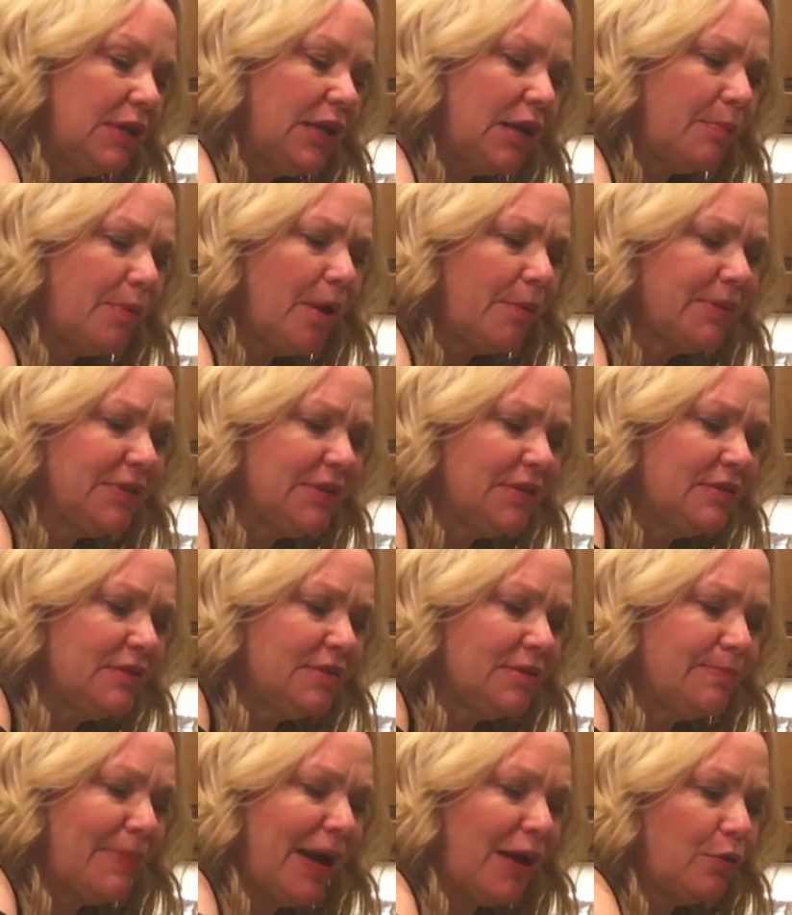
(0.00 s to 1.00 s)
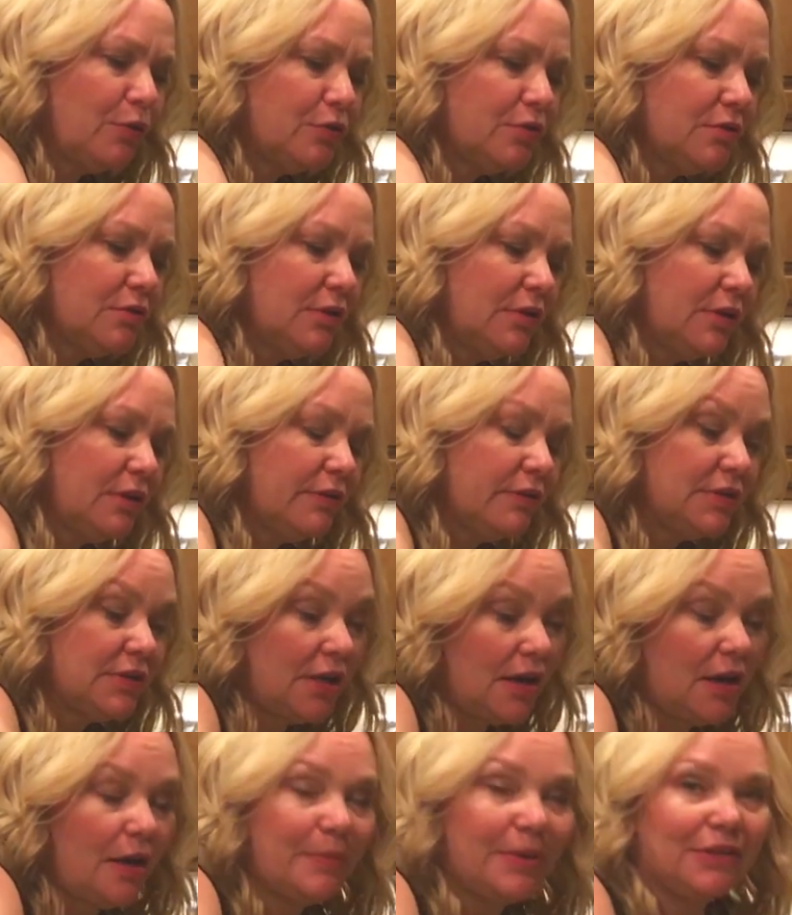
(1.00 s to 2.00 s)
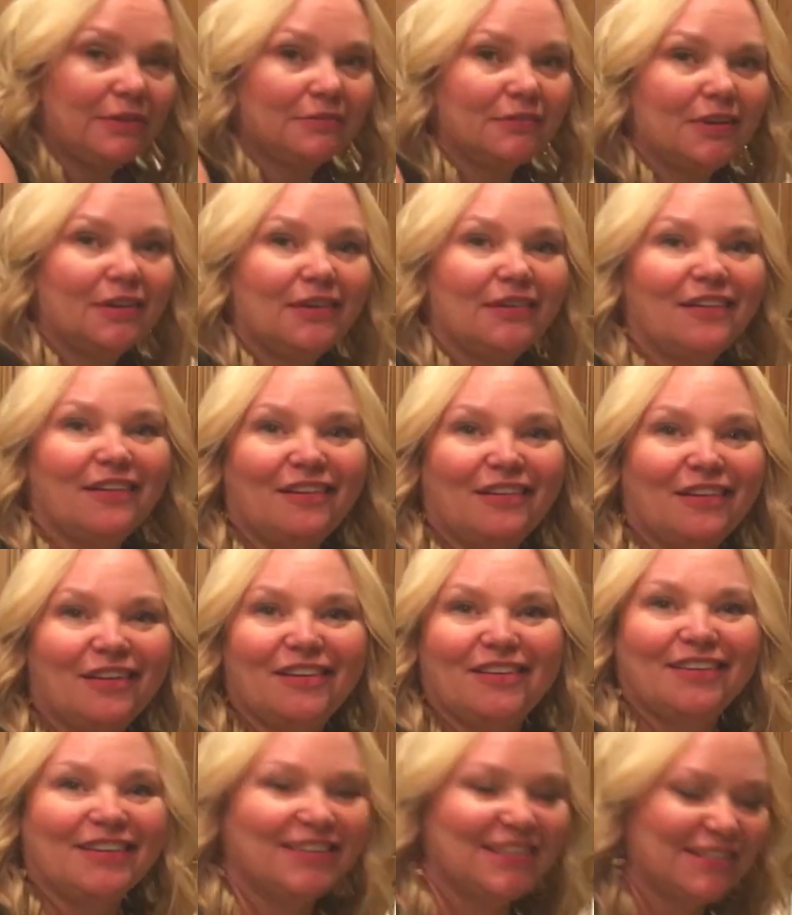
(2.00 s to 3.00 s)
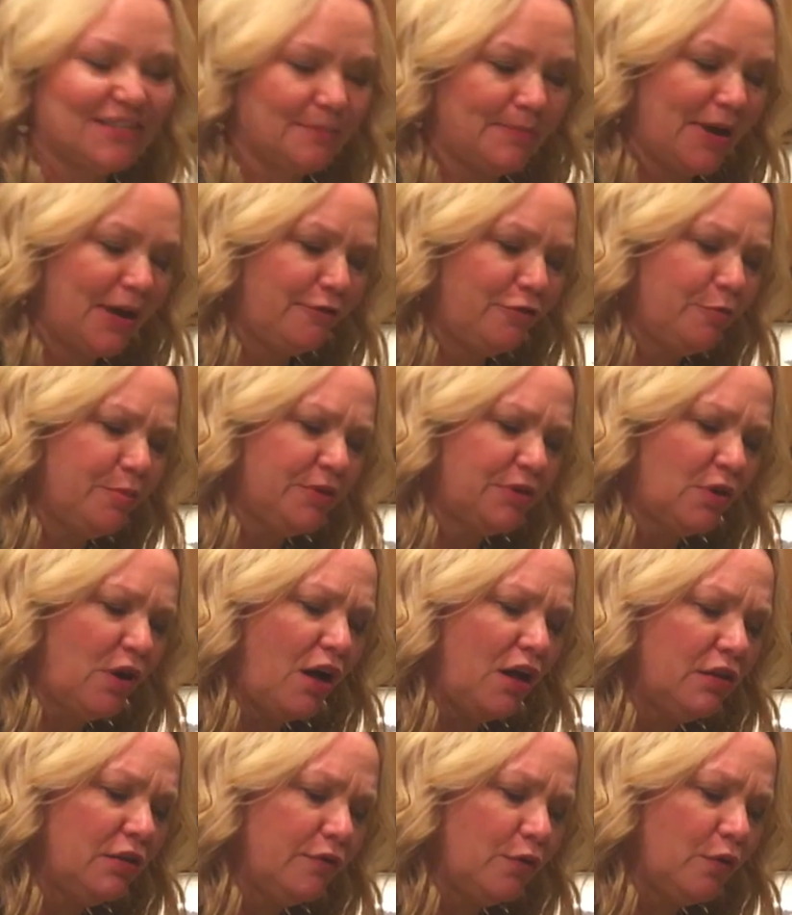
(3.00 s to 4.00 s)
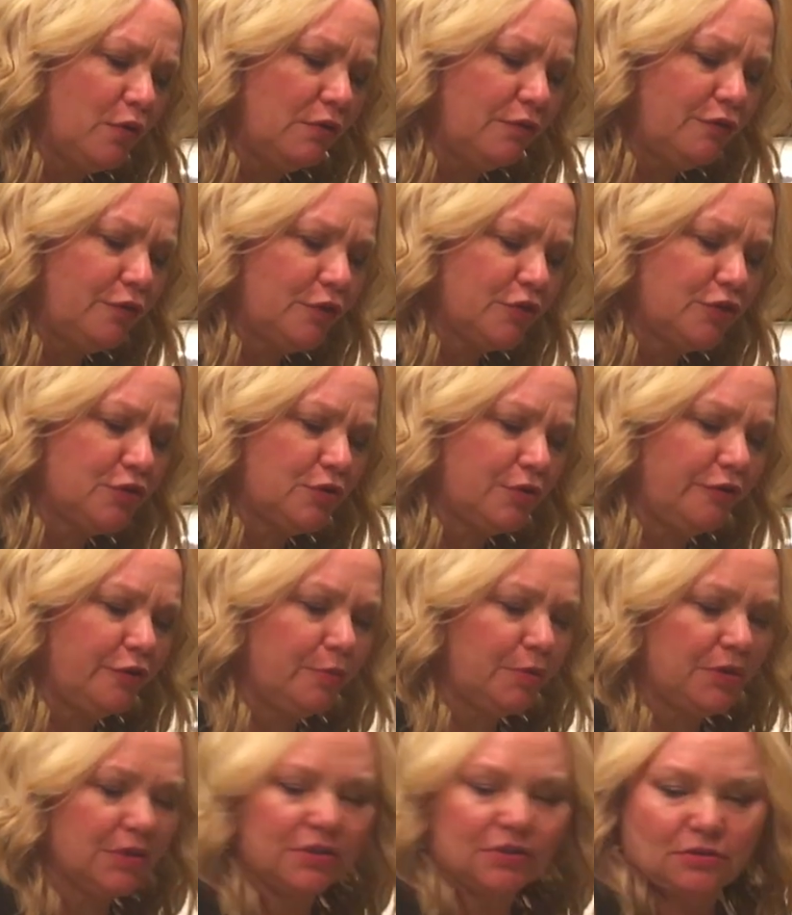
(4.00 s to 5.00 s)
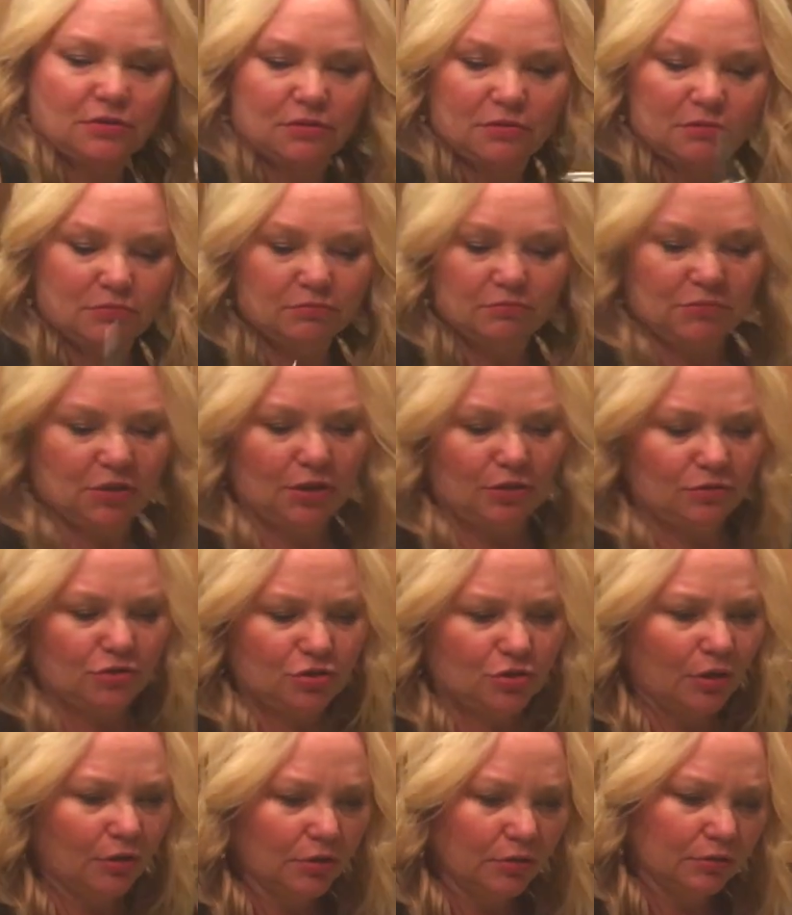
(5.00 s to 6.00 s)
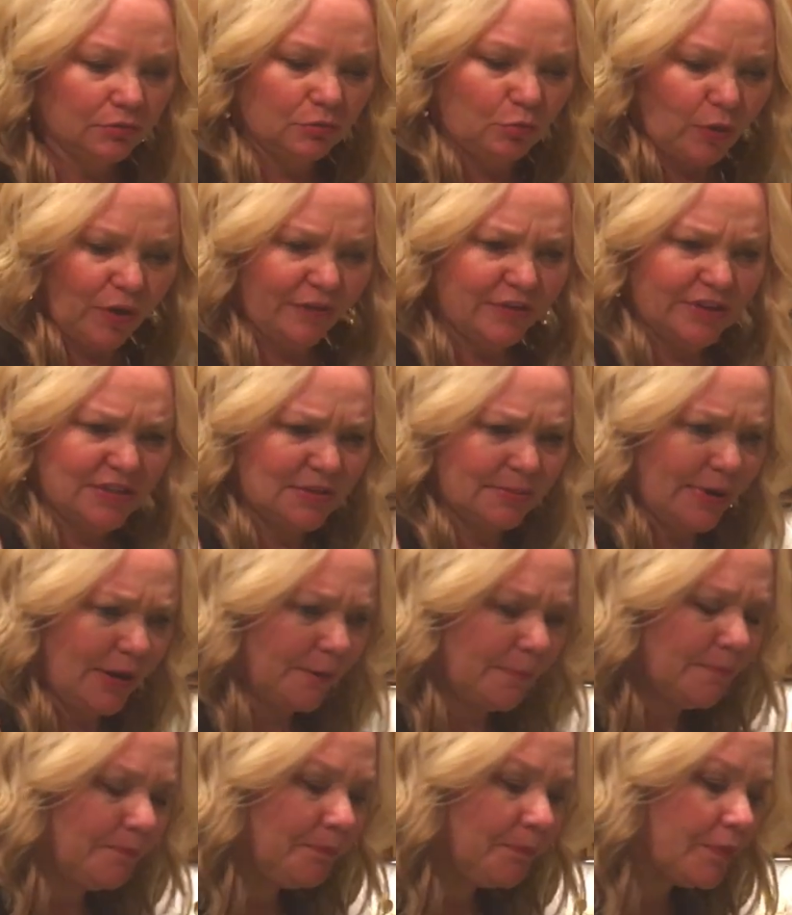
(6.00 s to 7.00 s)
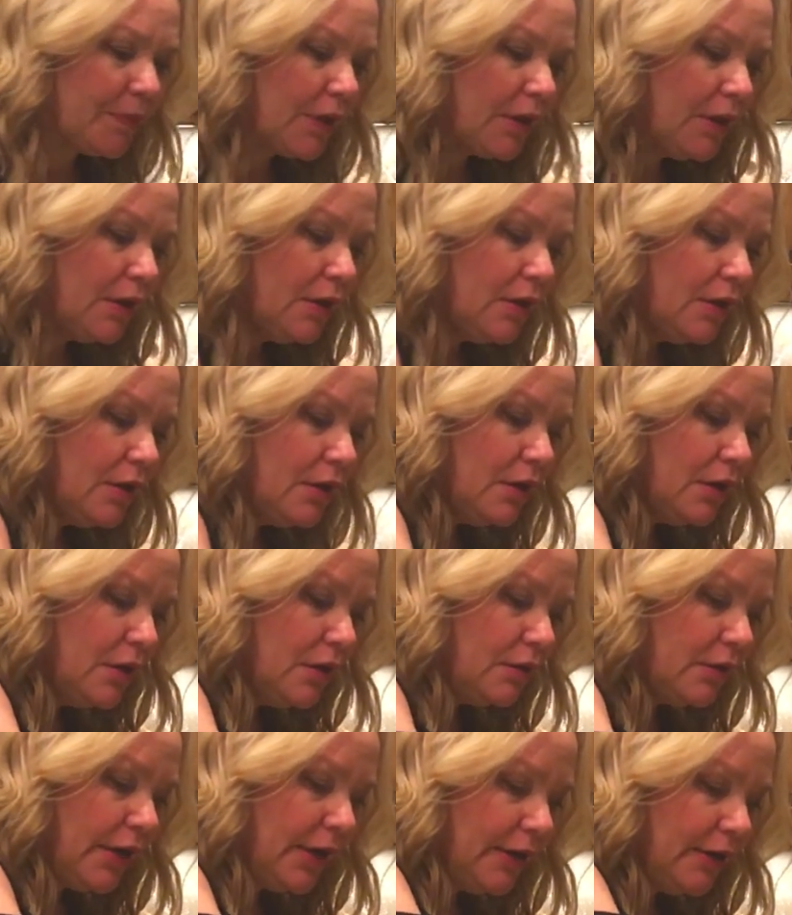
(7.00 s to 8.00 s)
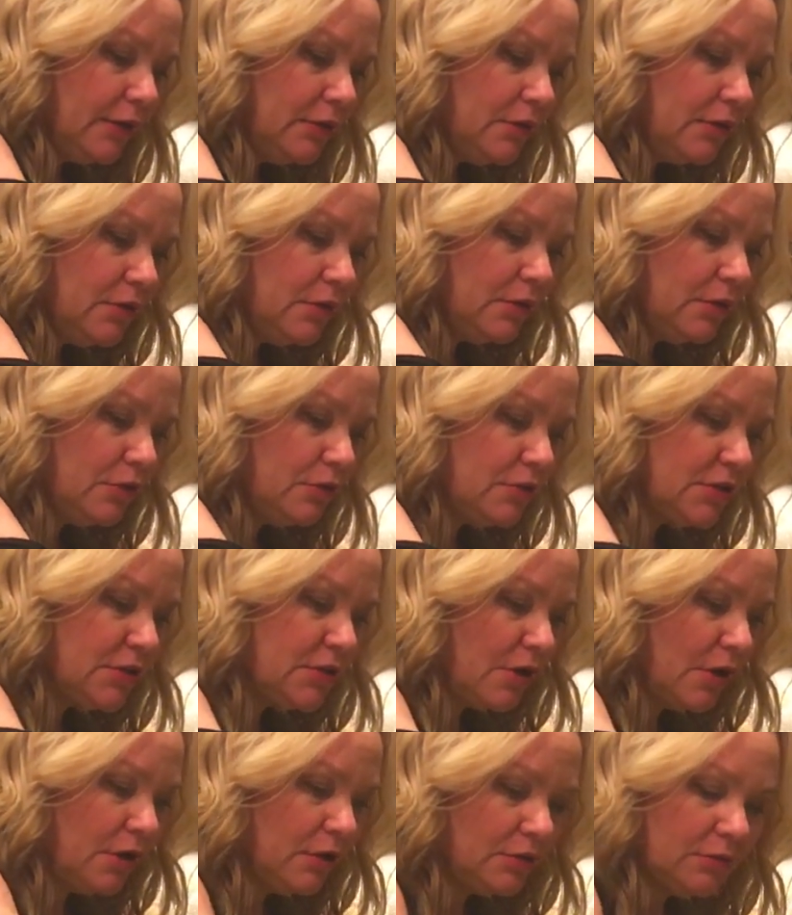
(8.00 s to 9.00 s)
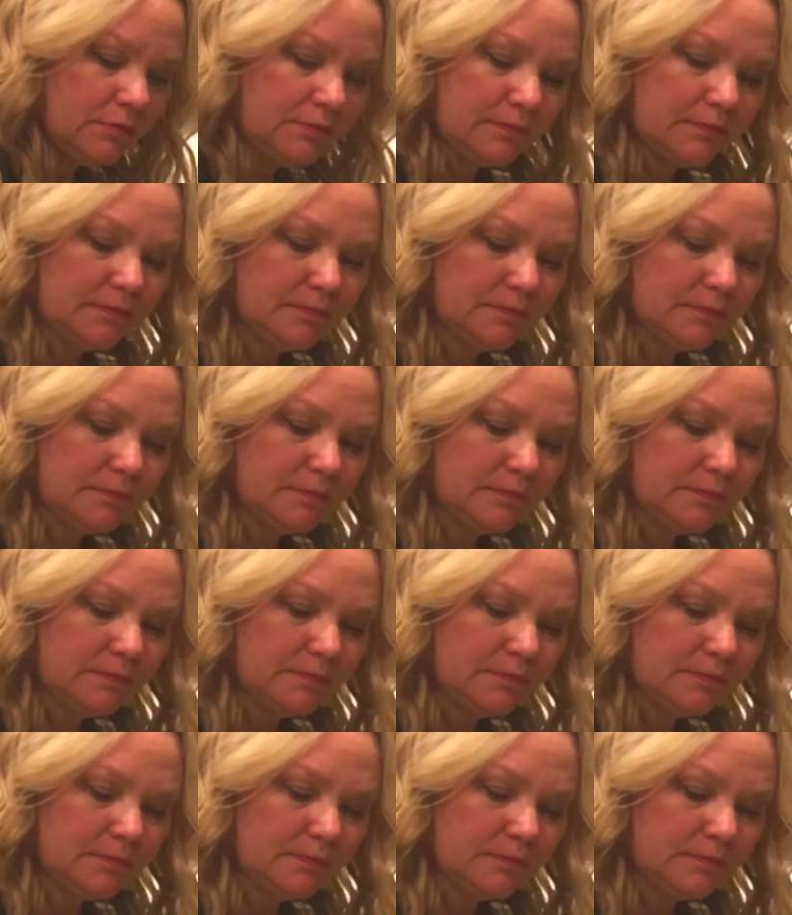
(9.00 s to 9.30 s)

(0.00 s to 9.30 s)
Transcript: And I probably did this backwards the other time. I mean, it doesn't matter if you put the olive oil on first or if you put this, you know, salt on, whatever, it doesn't matter. Okay, a little salt.